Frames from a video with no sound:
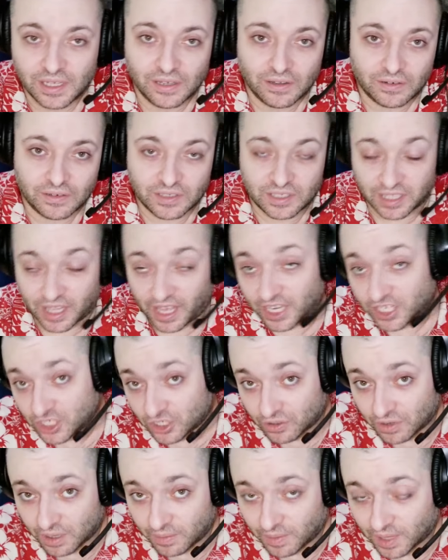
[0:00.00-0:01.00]
slash
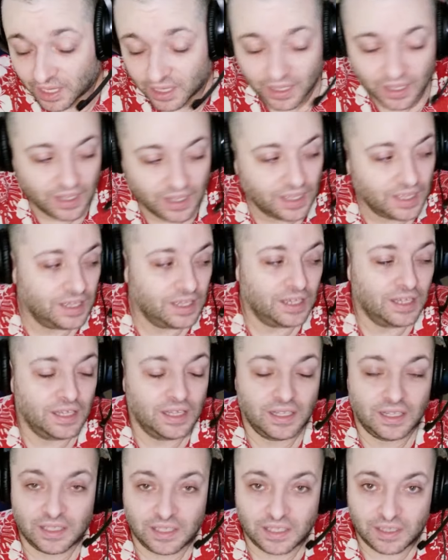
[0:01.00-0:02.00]
streaming
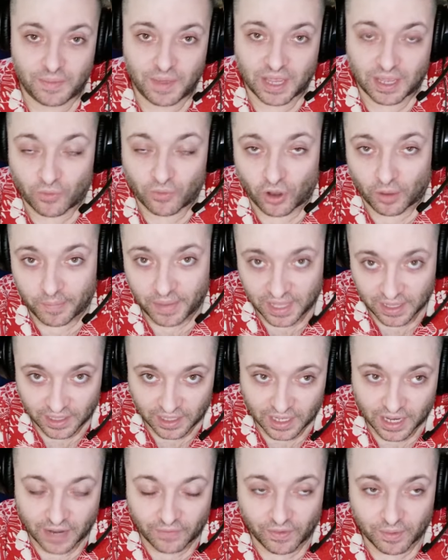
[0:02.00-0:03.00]
to make it more appealing
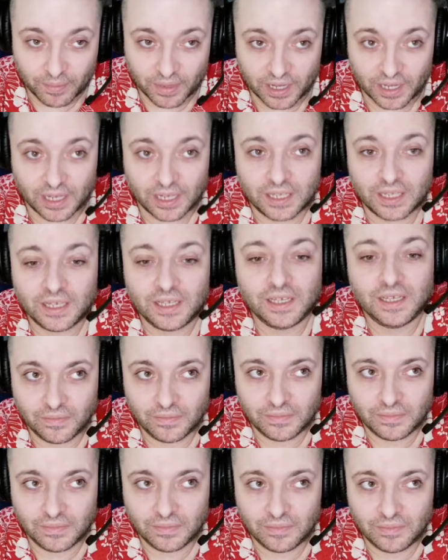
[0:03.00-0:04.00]
to everybody.
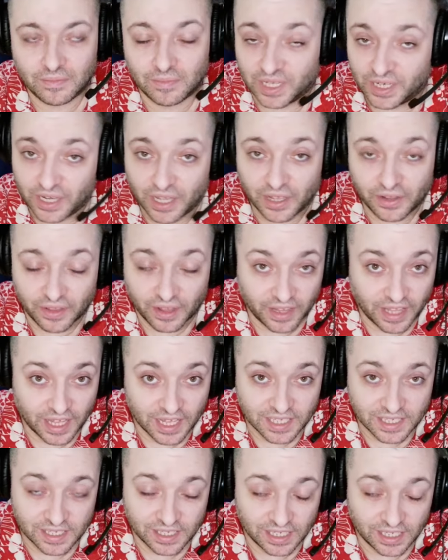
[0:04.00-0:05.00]
But
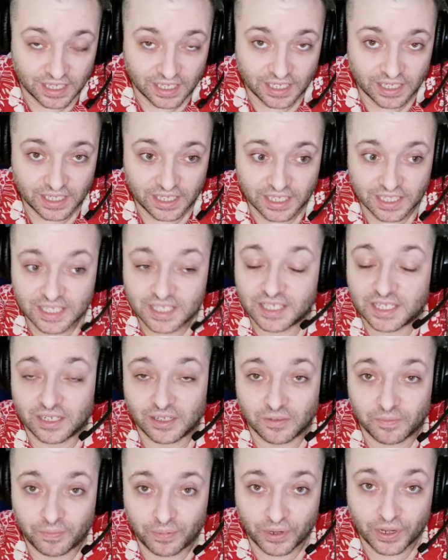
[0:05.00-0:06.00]
nonetheless, uh, it's still
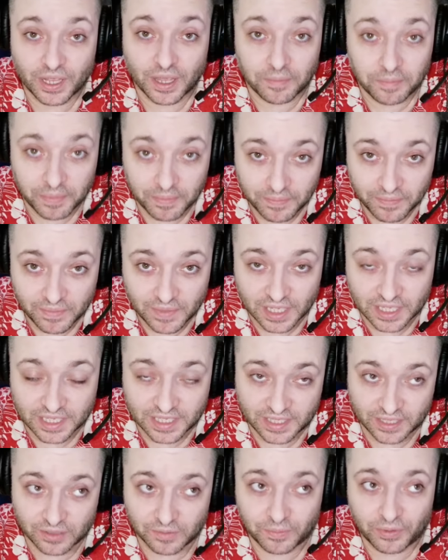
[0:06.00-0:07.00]
pretty. It's
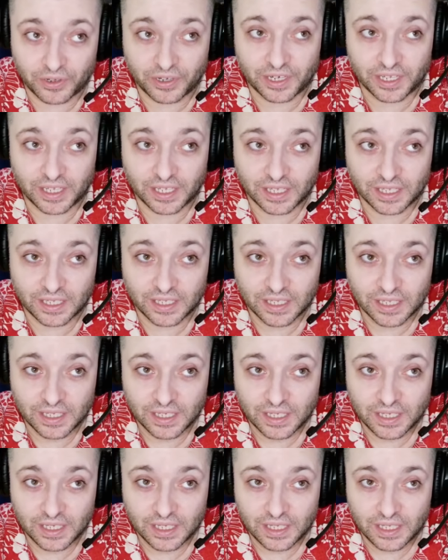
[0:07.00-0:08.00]
still pretty
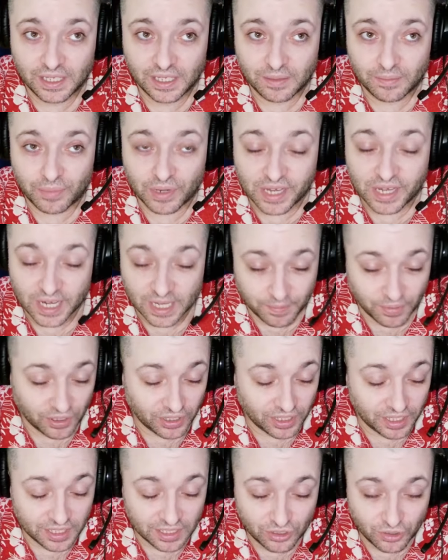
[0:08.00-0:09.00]
predictable
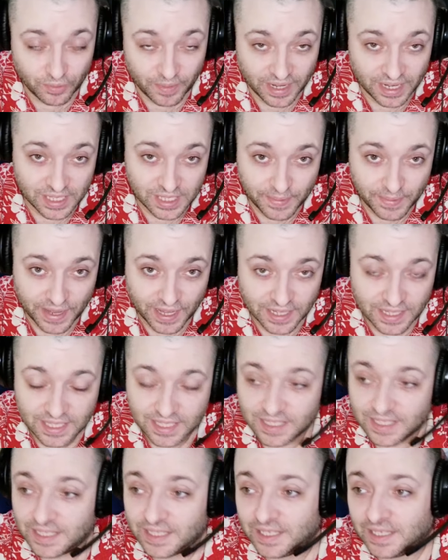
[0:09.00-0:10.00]
in too many
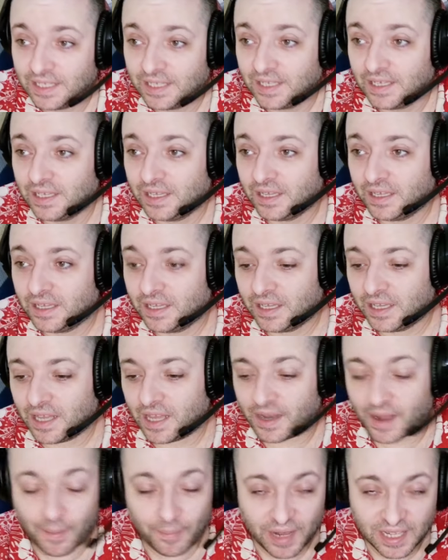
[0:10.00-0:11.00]
spots.
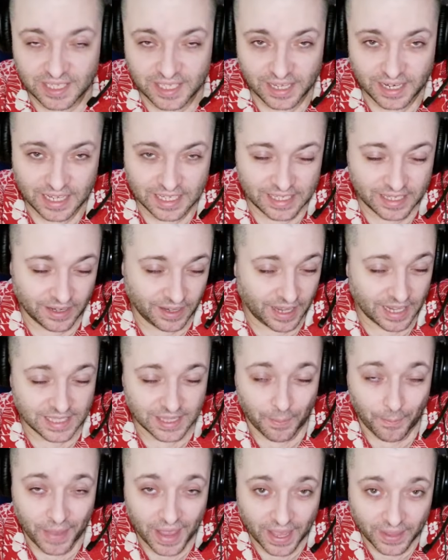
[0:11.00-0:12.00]
And I'm not saying necessarily that's a
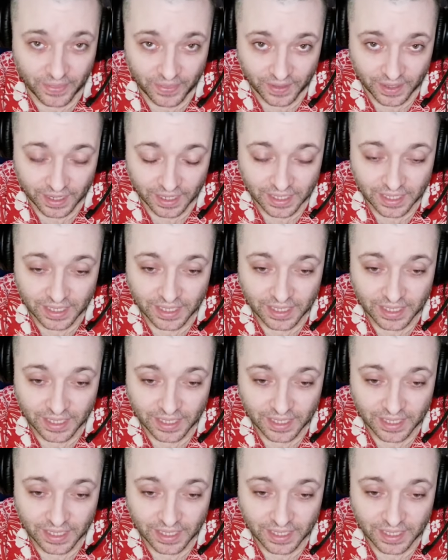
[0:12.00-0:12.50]
bad thing,